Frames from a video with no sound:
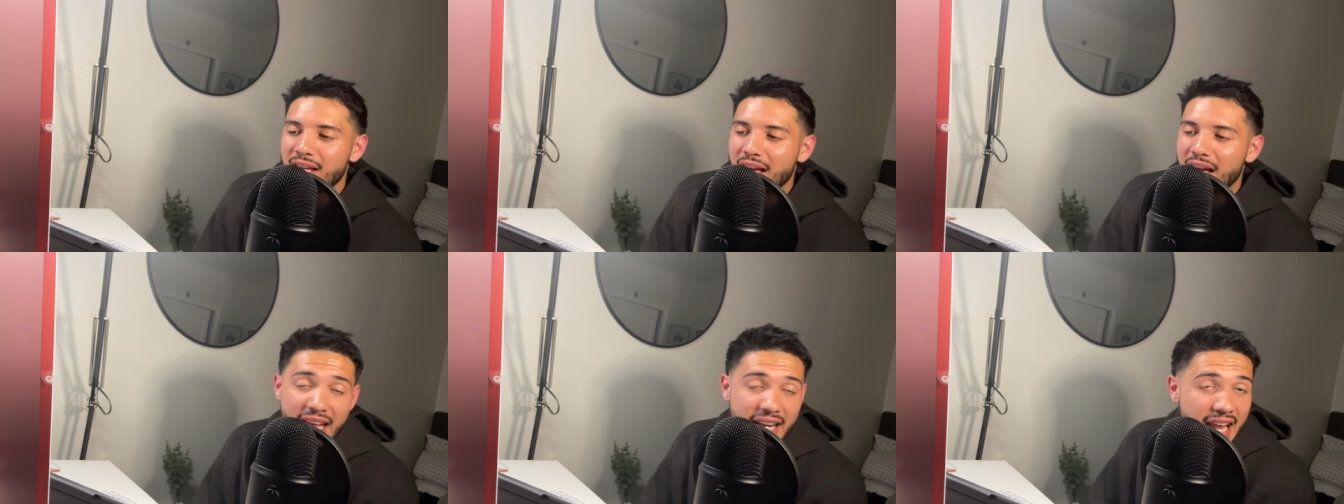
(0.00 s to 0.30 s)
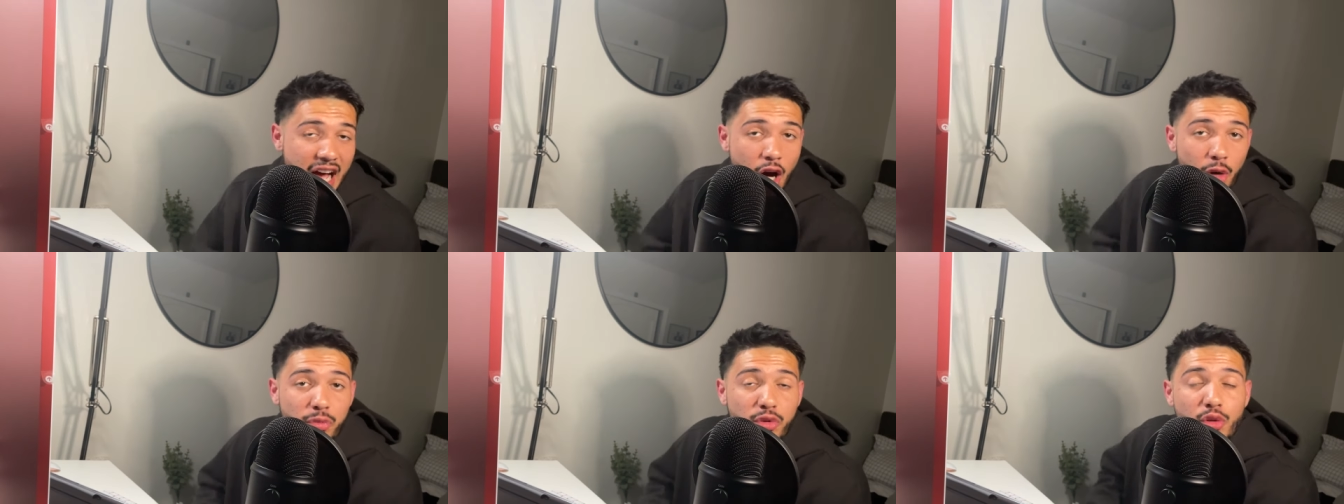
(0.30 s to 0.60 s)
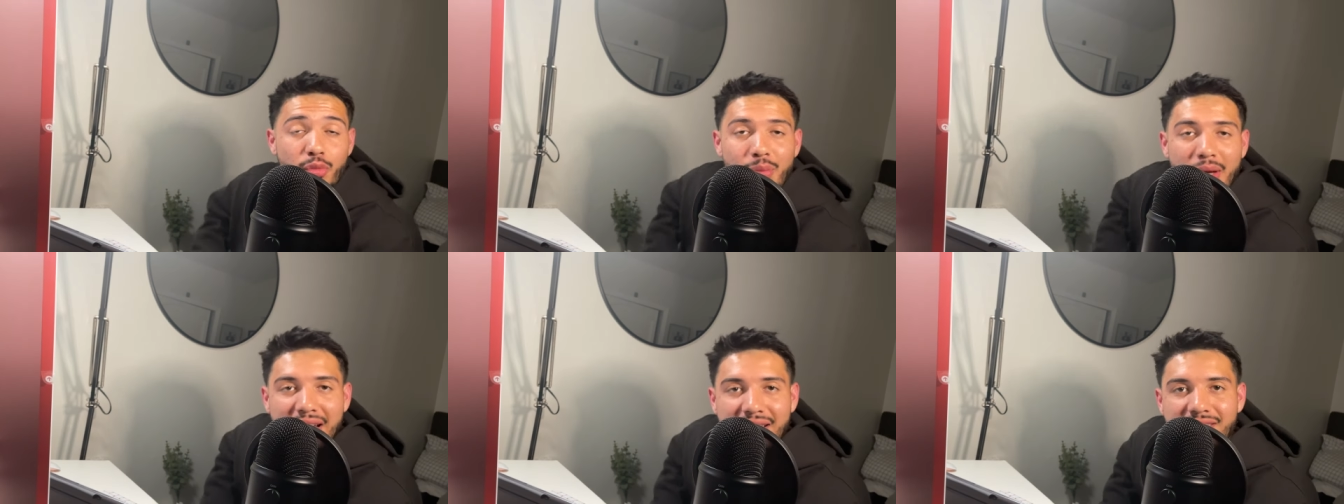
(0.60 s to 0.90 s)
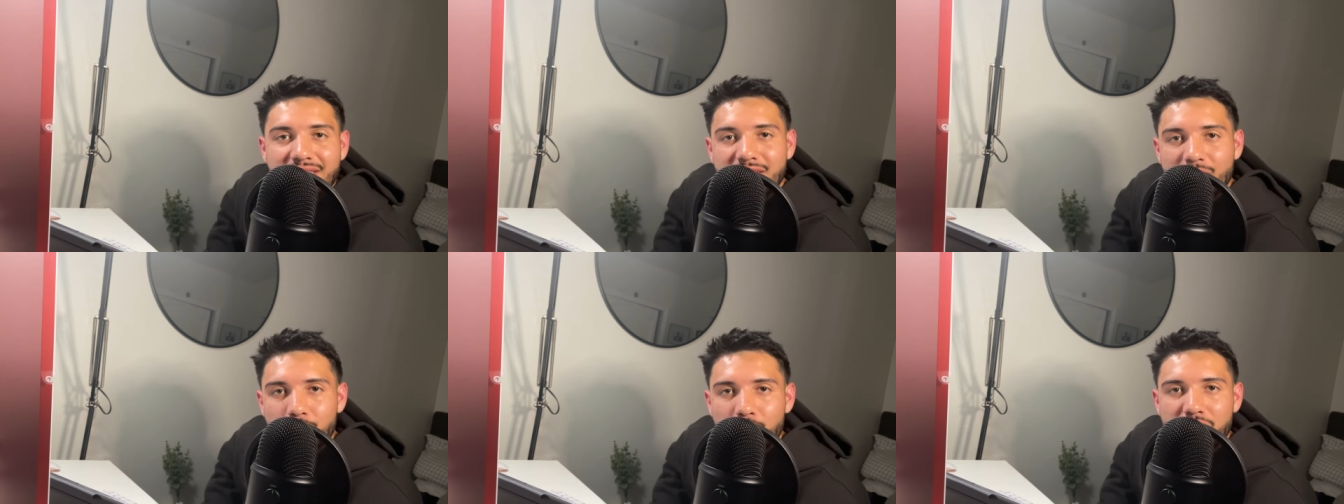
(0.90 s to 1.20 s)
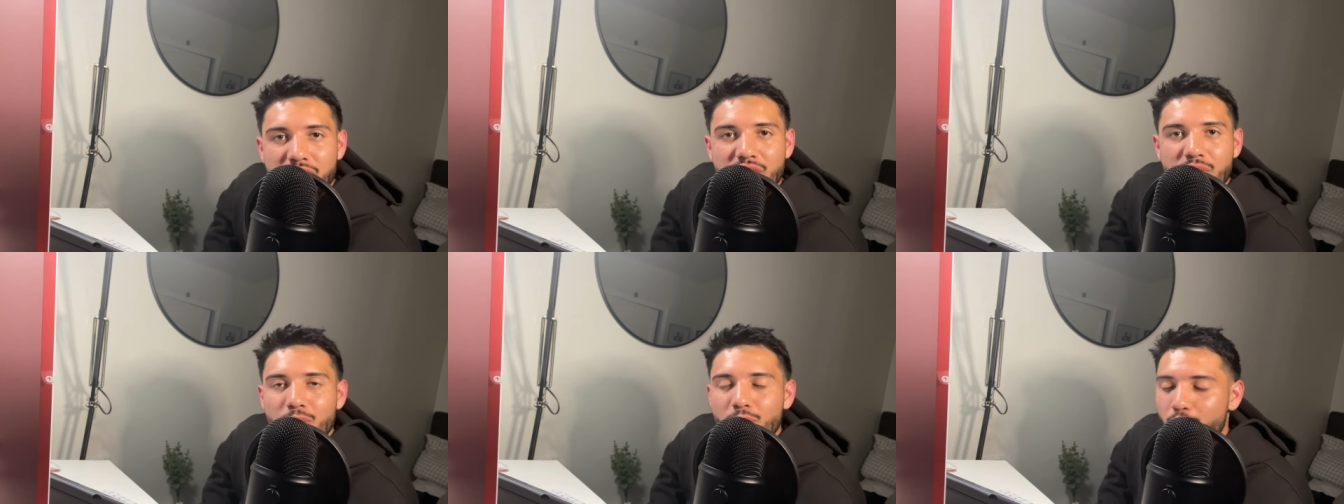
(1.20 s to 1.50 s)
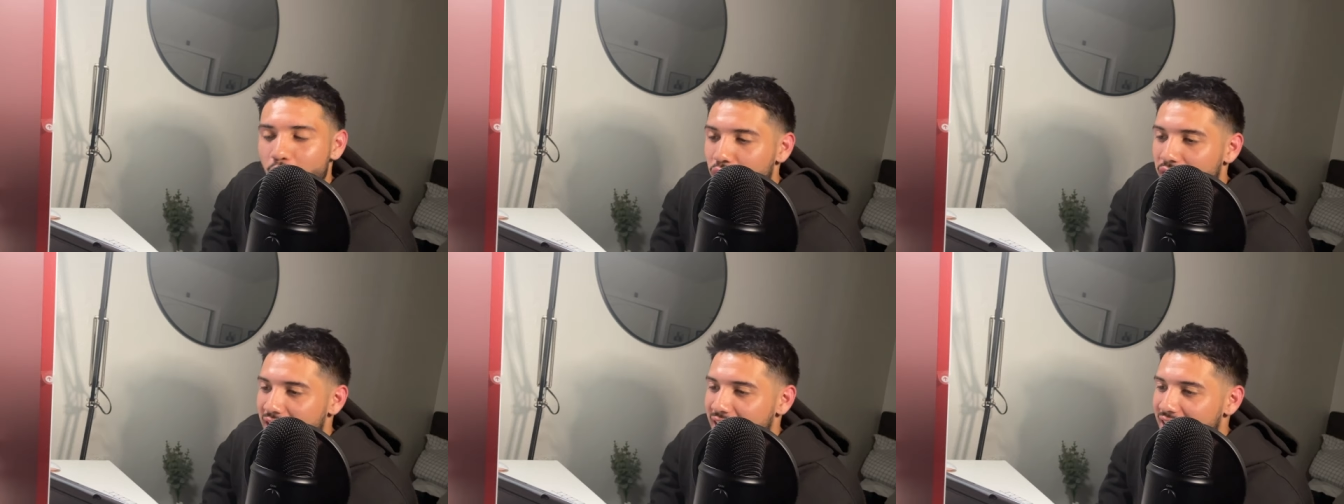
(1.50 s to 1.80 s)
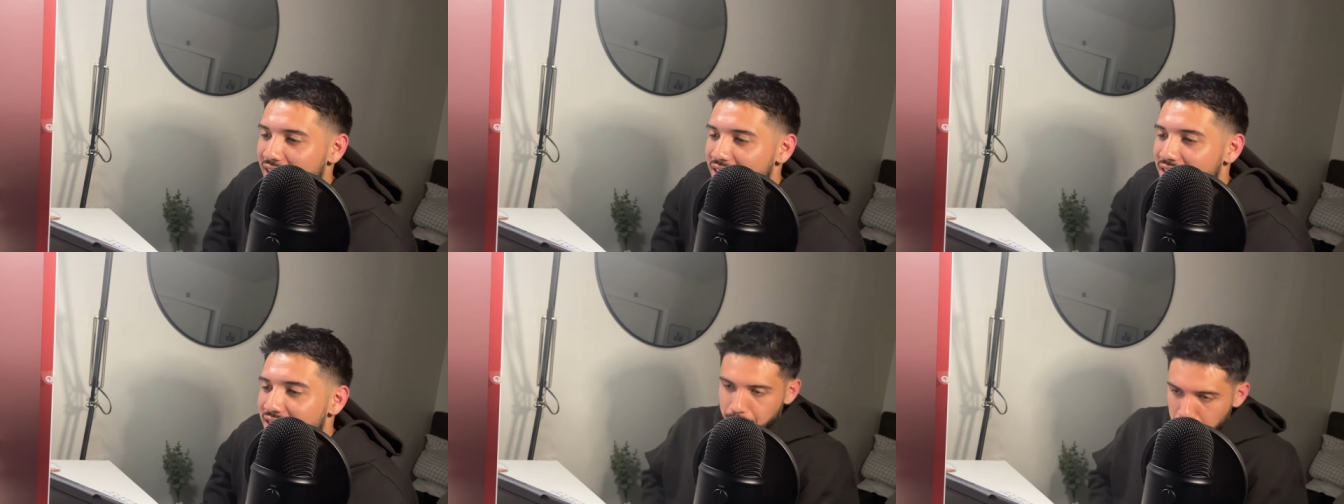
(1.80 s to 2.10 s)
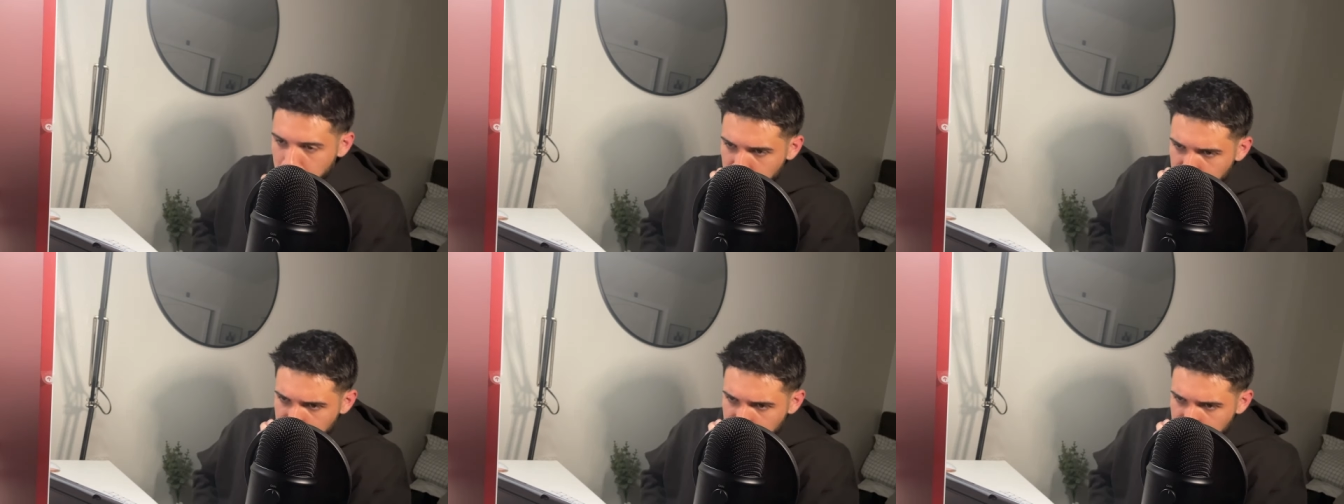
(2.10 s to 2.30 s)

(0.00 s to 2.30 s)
and help you pay some of your mortgage.